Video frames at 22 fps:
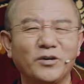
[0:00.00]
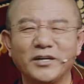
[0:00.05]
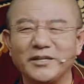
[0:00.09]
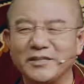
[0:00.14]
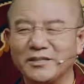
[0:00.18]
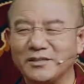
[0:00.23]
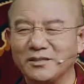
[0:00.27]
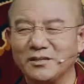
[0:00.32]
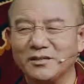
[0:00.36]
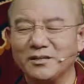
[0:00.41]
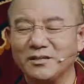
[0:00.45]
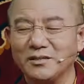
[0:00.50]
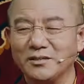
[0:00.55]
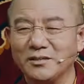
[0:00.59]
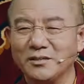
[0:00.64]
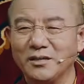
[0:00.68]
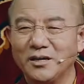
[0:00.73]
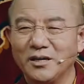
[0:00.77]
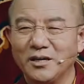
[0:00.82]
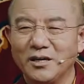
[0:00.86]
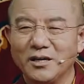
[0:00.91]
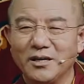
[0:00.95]
it also said
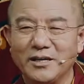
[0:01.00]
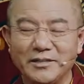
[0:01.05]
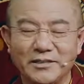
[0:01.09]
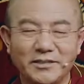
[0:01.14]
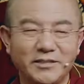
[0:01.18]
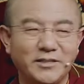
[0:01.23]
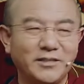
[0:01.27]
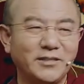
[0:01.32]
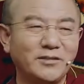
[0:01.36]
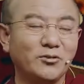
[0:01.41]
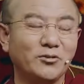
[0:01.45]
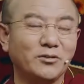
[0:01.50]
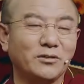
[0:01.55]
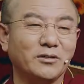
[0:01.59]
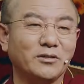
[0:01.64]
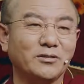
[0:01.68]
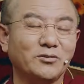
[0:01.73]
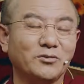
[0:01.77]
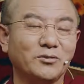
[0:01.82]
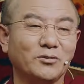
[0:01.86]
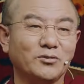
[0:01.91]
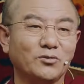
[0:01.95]
that how
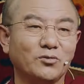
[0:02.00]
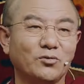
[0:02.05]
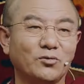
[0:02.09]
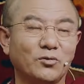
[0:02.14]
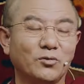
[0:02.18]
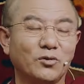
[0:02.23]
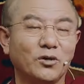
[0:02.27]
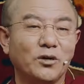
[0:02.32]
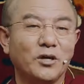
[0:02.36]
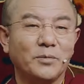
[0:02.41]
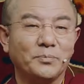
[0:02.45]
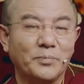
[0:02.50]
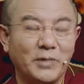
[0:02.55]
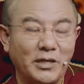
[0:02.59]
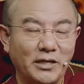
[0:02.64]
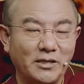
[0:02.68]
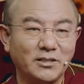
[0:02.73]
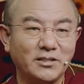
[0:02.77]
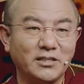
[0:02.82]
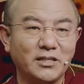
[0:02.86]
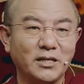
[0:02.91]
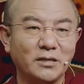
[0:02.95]
wondrous. It's so
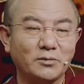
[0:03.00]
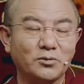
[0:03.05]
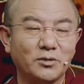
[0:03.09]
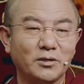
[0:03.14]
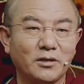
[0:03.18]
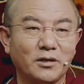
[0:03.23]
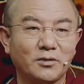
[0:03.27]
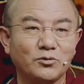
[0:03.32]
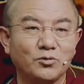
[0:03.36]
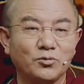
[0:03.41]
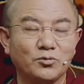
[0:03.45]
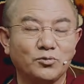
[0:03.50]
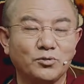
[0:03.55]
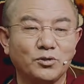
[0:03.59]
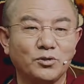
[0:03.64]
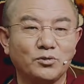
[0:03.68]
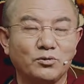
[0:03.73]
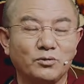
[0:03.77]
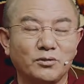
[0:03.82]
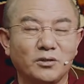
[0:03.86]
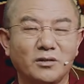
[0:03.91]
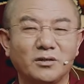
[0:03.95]
rare and it's
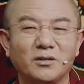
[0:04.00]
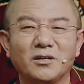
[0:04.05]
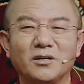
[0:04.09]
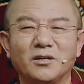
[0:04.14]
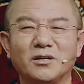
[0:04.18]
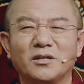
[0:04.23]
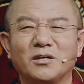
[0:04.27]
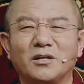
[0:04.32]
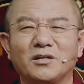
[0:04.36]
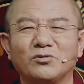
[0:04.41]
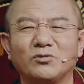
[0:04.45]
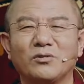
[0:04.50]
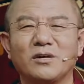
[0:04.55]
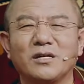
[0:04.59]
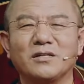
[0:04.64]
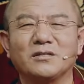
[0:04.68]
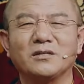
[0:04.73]
very strange.